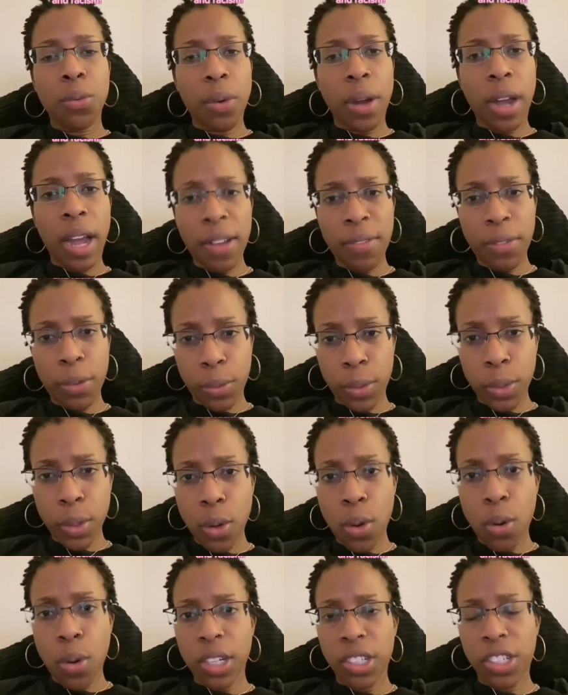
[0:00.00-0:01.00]
I have a
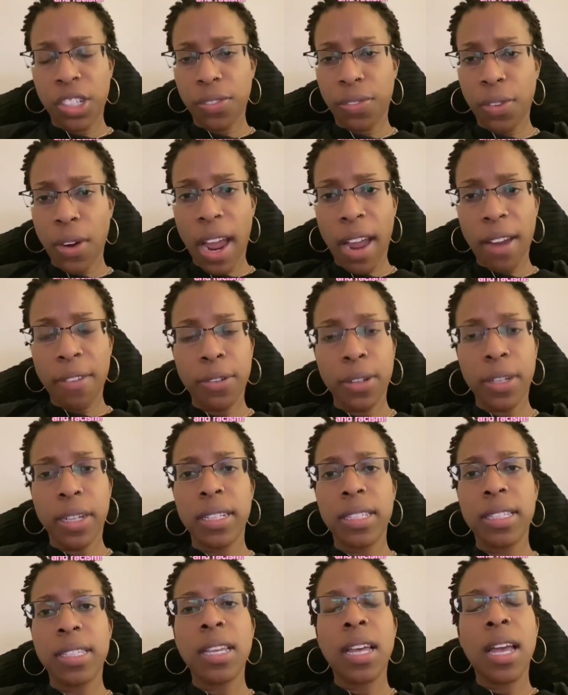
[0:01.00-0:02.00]
real question for
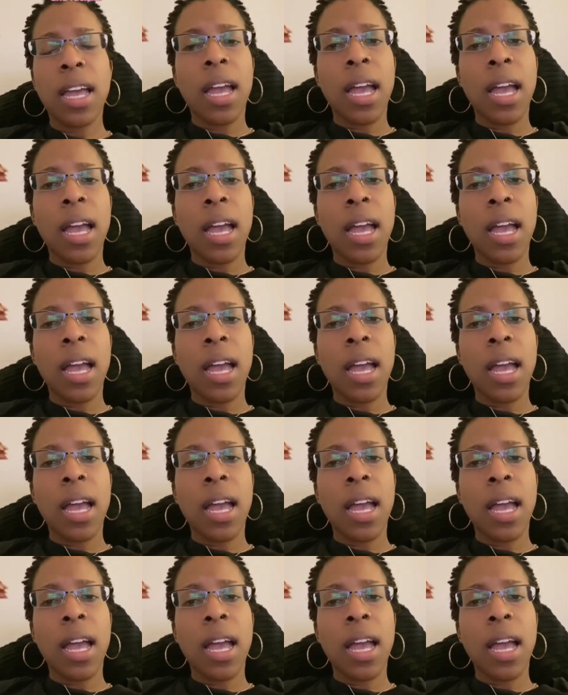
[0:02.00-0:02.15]
Africans.